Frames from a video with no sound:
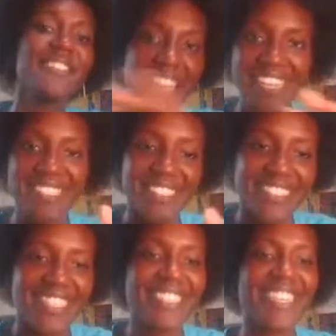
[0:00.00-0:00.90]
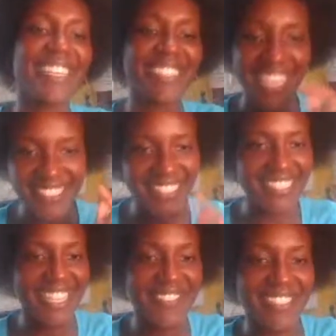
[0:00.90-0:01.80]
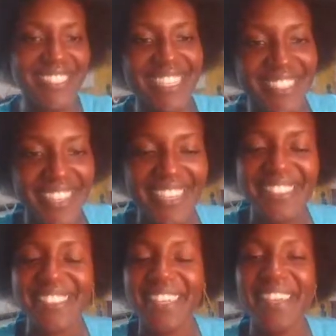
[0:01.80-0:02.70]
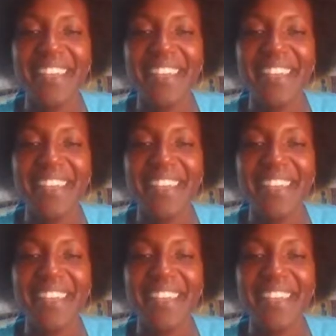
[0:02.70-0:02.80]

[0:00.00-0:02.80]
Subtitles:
Fashion, yes. Angela Davis, thank you guys.